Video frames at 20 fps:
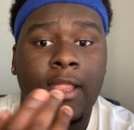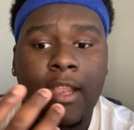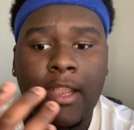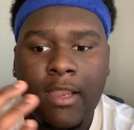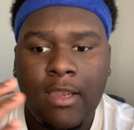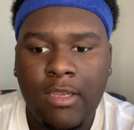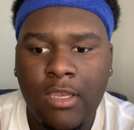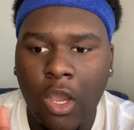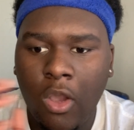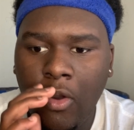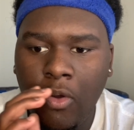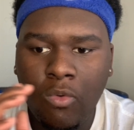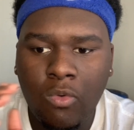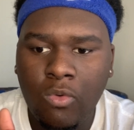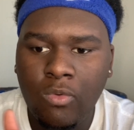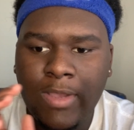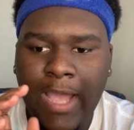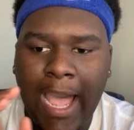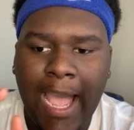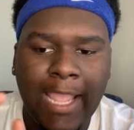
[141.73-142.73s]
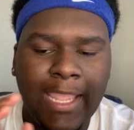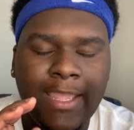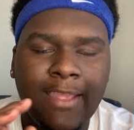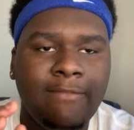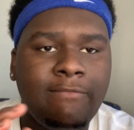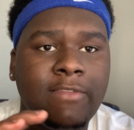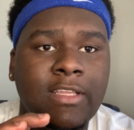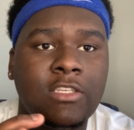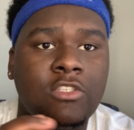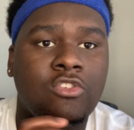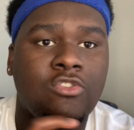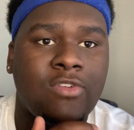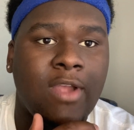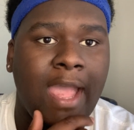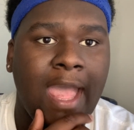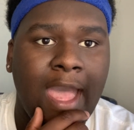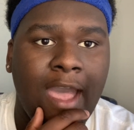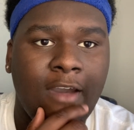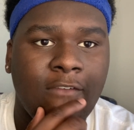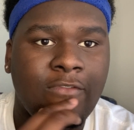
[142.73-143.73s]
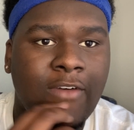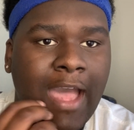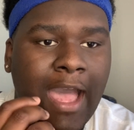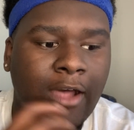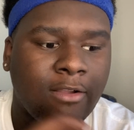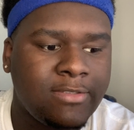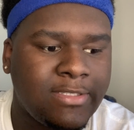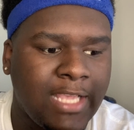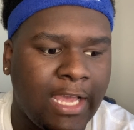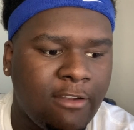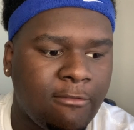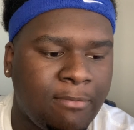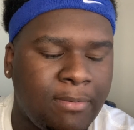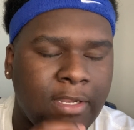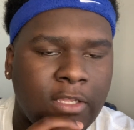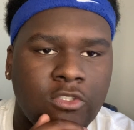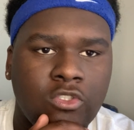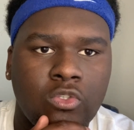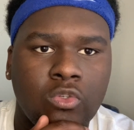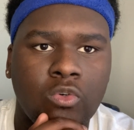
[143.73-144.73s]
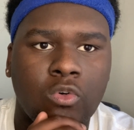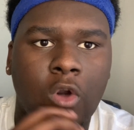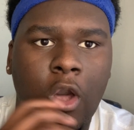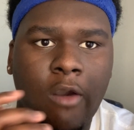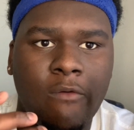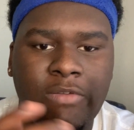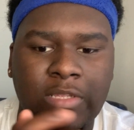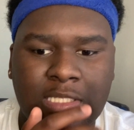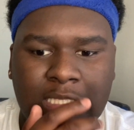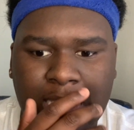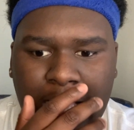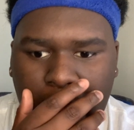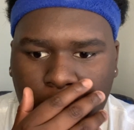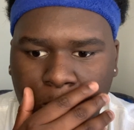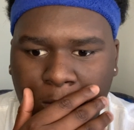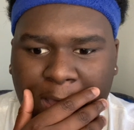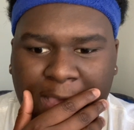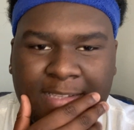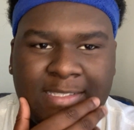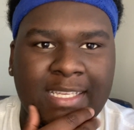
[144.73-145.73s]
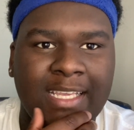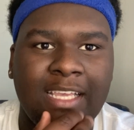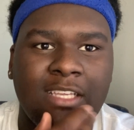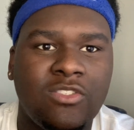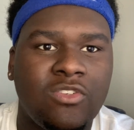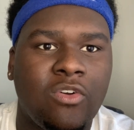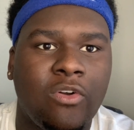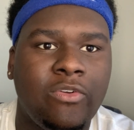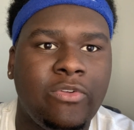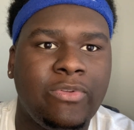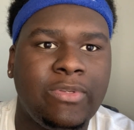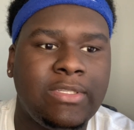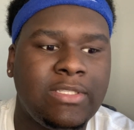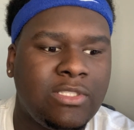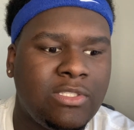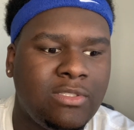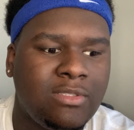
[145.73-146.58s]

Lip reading: No guy in this draft outside of Penei Sewell, offensive line wise, isn't